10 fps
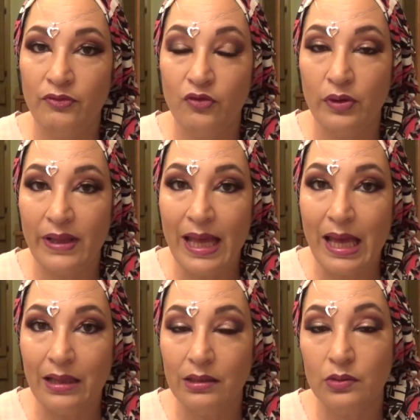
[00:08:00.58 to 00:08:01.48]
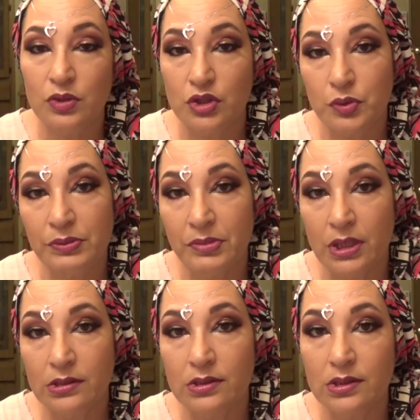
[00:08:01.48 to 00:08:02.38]
before that was three
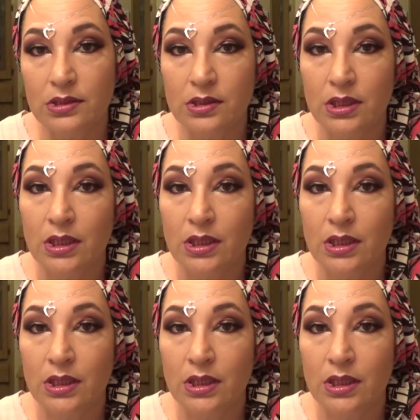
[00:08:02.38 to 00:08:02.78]
months.